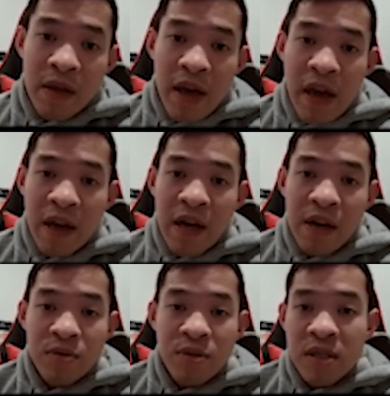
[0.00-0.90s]
And I will
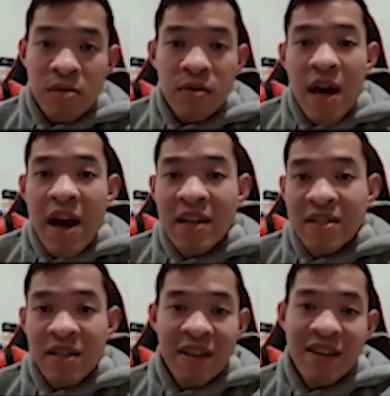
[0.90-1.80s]
see you guys
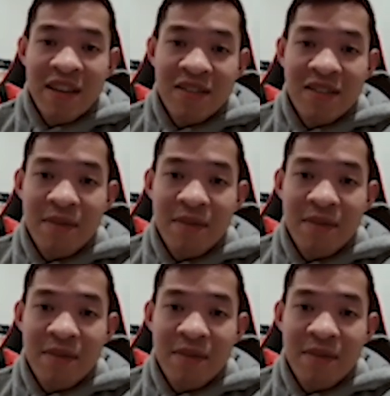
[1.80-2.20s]
next time.